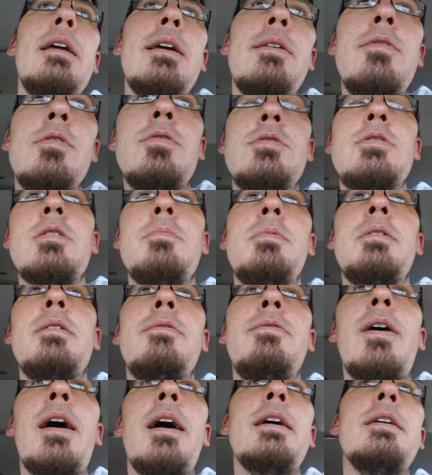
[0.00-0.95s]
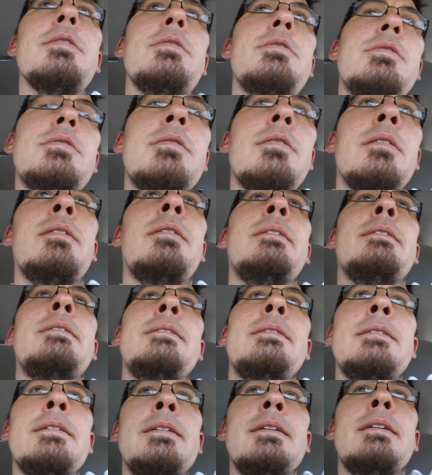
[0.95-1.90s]
I give you some advice.
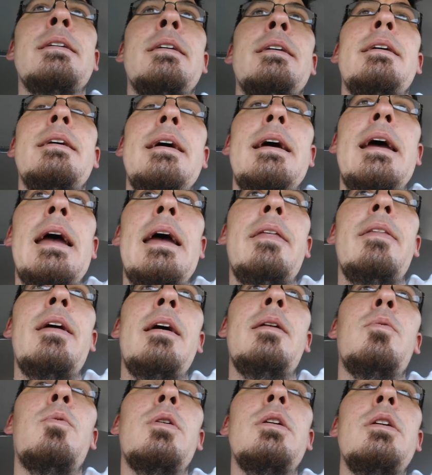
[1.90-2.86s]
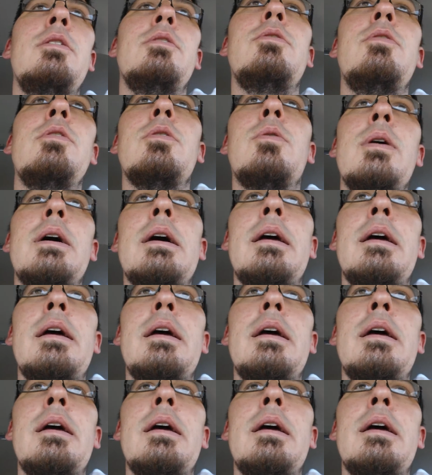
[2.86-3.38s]
And then what do?